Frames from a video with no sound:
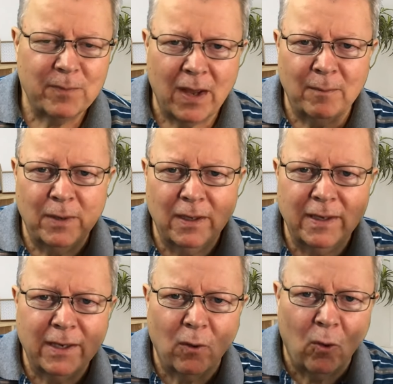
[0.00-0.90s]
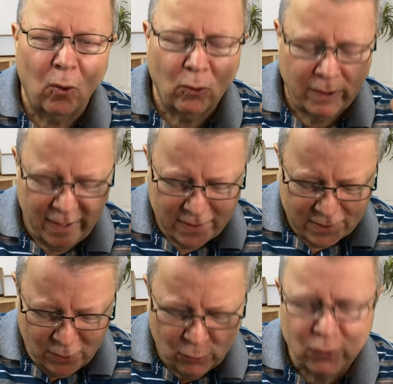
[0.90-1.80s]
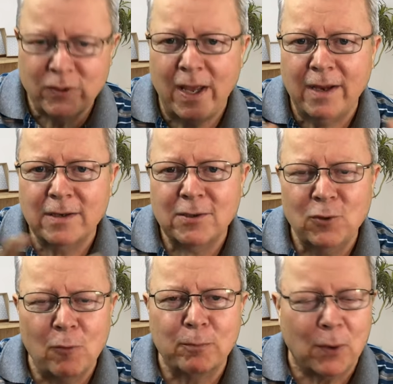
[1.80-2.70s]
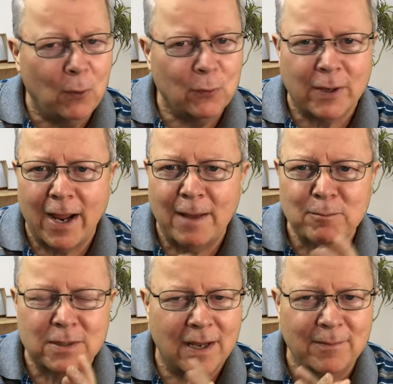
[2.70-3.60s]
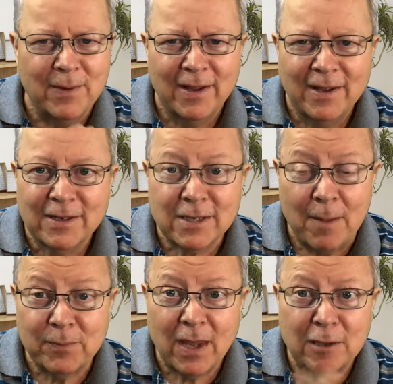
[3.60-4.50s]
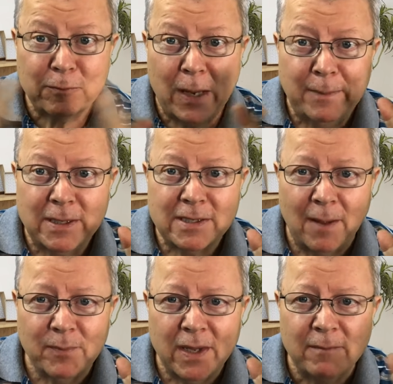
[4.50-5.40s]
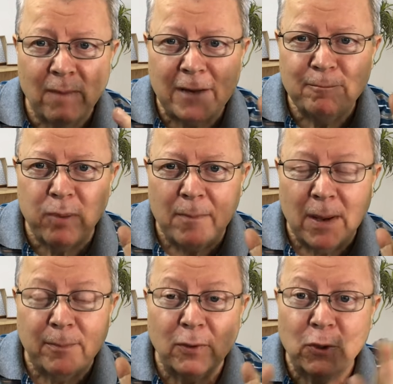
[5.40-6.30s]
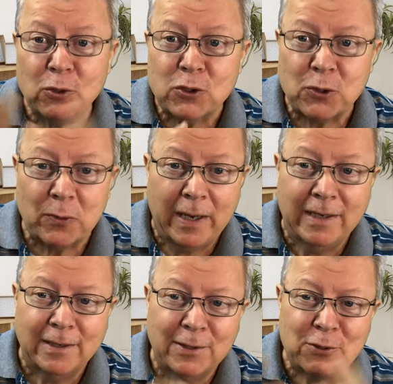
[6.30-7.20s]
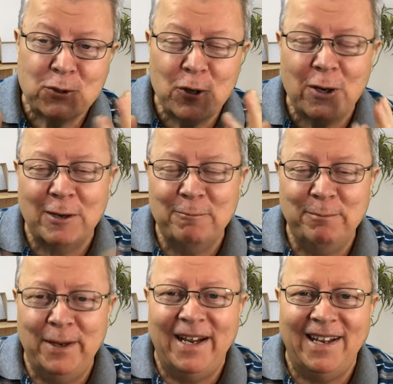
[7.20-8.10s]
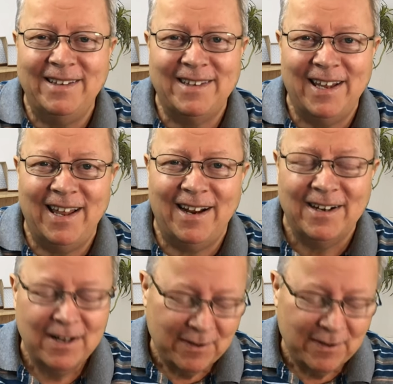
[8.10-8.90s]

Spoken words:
I'm learning all these new things, new programs, and sometimes maybe something might pop up on your screen and it shouldn't be there.